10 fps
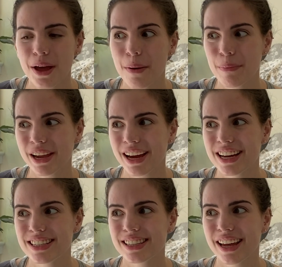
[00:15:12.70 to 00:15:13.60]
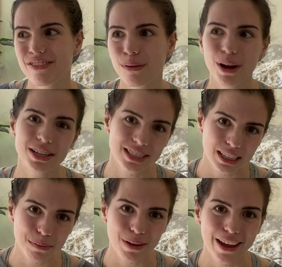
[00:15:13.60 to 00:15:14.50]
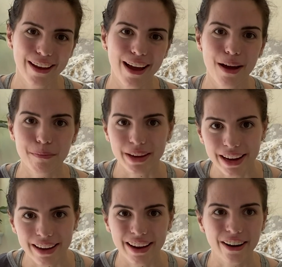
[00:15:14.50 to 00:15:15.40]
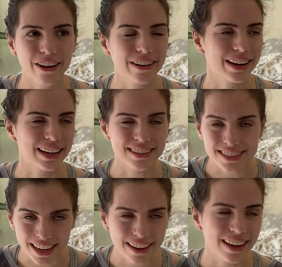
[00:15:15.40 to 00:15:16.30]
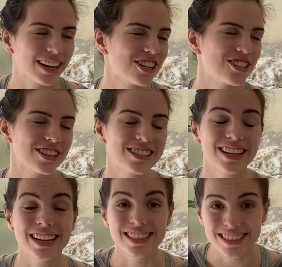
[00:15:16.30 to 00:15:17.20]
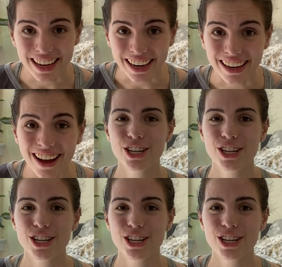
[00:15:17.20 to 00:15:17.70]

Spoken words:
because if I'm not sleeping, I'm eating or getting sick, and it's just insane.